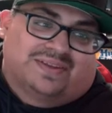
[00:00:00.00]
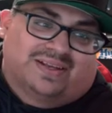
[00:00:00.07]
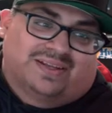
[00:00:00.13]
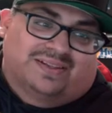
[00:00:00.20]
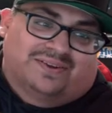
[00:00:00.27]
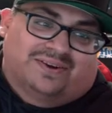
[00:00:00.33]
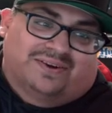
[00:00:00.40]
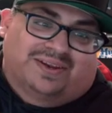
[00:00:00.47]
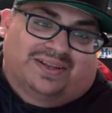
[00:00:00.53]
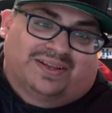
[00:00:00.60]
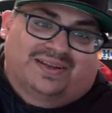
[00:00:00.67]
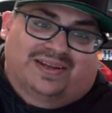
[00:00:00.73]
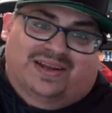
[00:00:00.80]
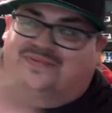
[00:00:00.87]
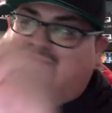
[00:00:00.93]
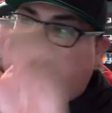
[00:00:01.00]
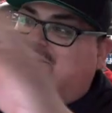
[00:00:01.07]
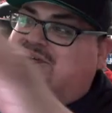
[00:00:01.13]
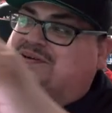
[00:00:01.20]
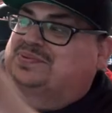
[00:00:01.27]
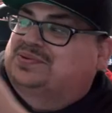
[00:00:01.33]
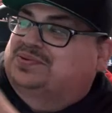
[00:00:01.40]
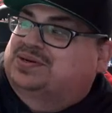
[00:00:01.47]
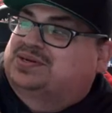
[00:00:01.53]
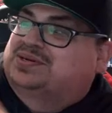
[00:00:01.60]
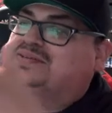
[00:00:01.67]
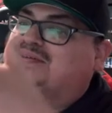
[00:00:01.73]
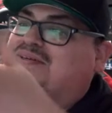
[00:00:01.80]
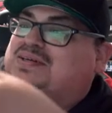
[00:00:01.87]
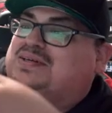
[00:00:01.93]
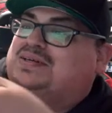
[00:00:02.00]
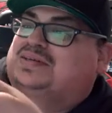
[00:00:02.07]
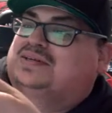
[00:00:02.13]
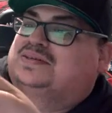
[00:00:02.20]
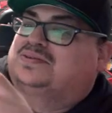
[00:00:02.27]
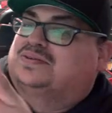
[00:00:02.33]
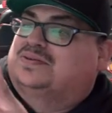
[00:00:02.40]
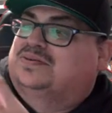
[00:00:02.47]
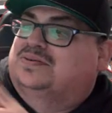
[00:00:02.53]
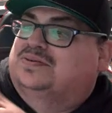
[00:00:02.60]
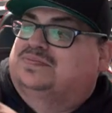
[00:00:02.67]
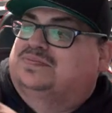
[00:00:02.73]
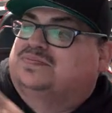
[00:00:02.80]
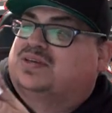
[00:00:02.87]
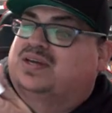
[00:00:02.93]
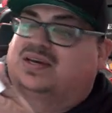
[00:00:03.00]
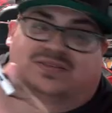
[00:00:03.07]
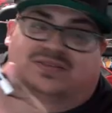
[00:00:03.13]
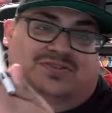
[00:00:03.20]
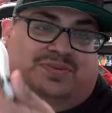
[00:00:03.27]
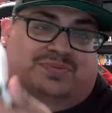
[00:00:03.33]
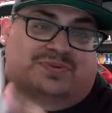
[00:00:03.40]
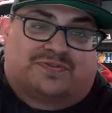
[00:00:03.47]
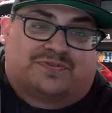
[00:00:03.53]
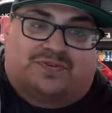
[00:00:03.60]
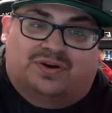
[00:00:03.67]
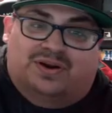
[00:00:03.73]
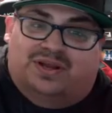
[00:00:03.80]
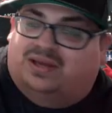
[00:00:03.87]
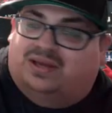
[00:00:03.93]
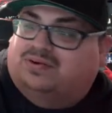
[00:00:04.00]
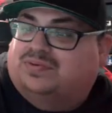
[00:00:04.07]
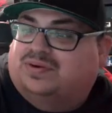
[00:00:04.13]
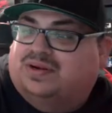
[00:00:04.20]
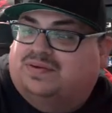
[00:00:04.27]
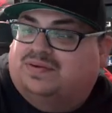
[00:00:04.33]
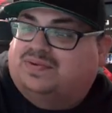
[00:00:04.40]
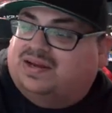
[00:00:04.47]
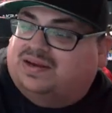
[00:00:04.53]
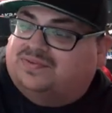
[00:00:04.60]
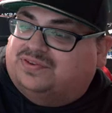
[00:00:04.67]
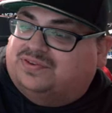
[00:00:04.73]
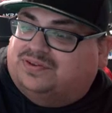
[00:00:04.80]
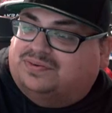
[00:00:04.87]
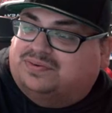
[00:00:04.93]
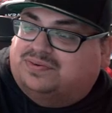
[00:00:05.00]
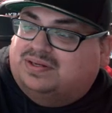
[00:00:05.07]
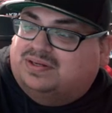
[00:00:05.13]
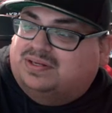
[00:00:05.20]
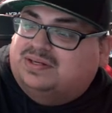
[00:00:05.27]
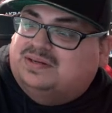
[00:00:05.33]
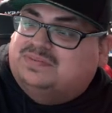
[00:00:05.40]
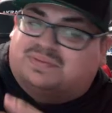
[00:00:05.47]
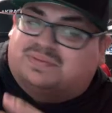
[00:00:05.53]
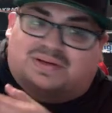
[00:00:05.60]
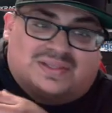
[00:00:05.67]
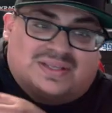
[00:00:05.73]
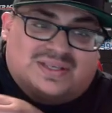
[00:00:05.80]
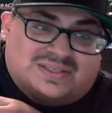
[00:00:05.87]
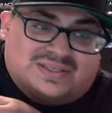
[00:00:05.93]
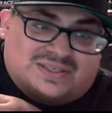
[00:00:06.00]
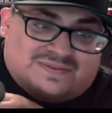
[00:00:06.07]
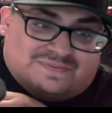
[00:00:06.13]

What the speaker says: get dirty after a couple of wears. So you got to scrub your forehead or whatever they have to do. But this is a